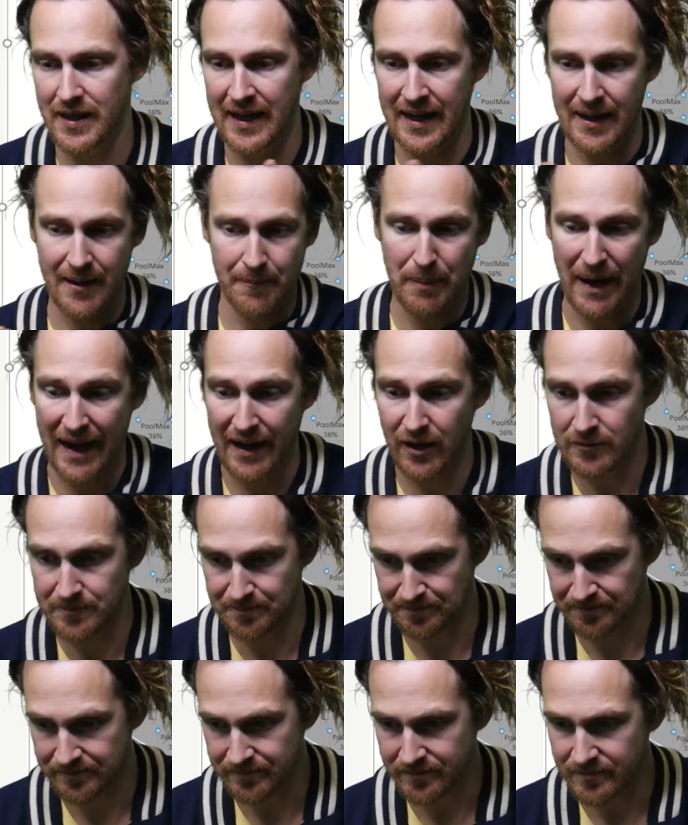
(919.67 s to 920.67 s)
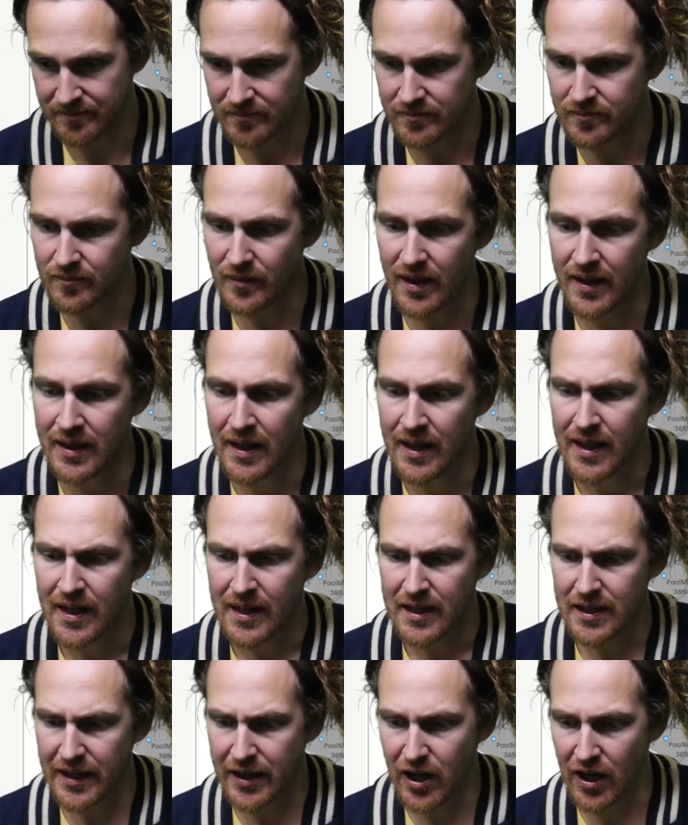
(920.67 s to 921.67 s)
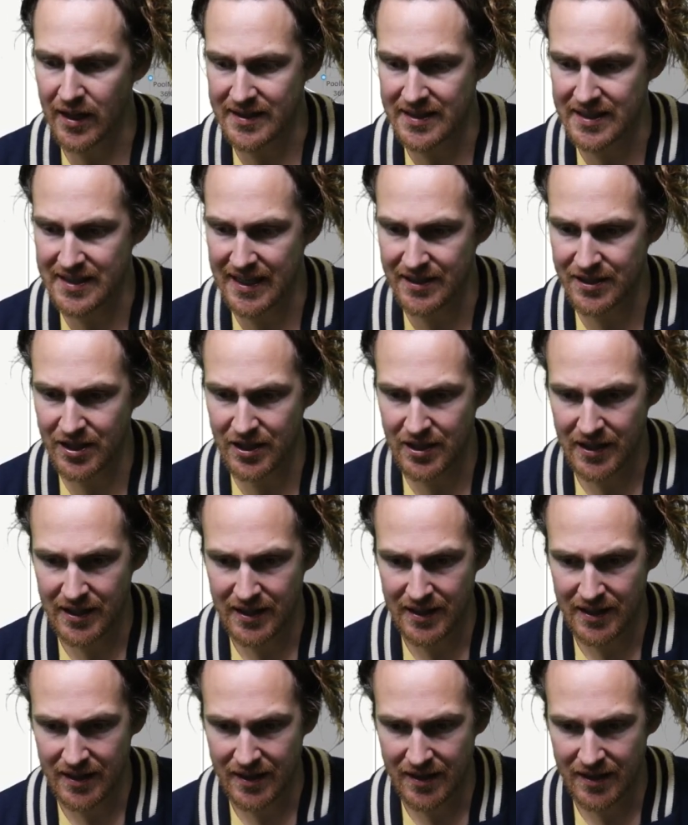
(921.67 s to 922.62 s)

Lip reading: panel, click on center.